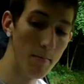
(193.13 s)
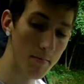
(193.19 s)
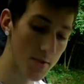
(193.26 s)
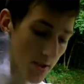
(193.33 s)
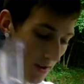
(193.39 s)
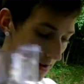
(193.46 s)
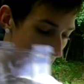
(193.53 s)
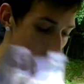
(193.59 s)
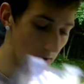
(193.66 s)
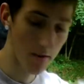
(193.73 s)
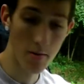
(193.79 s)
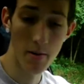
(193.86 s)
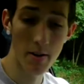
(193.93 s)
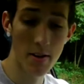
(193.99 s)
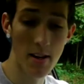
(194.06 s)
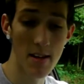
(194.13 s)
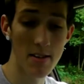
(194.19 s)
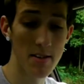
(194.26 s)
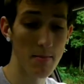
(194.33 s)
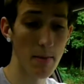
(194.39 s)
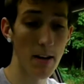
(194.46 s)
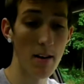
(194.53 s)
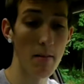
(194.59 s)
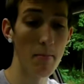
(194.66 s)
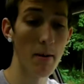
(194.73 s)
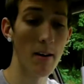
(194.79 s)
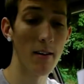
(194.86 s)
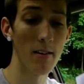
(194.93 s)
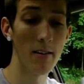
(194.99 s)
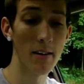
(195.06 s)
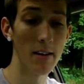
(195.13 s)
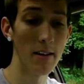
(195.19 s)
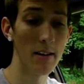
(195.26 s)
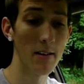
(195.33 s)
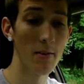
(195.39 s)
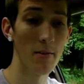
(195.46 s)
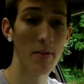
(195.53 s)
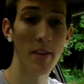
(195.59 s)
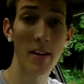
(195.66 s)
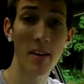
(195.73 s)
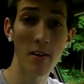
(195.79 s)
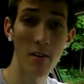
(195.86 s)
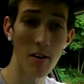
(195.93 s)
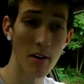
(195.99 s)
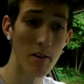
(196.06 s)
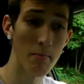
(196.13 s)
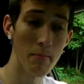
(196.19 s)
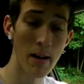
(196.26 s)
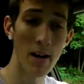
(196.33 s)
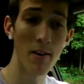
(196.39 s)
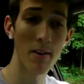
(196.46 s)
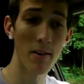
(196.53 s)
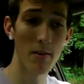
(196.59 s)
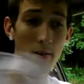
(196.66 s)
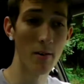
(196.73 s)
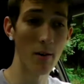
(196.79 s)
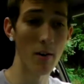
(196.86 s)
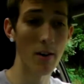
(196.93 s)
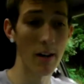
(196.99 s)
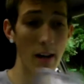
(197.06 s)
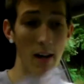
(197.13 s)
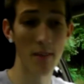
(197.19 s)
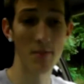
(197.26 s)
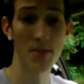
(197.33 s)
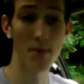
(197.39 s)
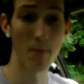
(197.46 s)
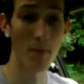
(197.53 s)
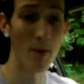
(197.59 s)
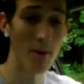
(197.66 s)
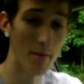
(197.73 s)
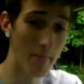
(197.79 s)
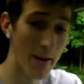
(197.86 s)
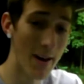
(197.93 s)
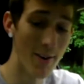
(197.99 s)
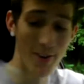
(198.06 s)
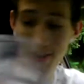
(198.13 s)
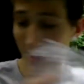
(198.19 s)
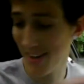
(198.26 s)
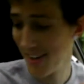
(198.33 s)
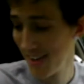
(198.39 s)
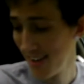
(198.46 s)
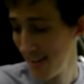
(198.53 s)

So I don't know what that's about. Apparently they don't think you're going to mount it, or you already have somewhere to mount it.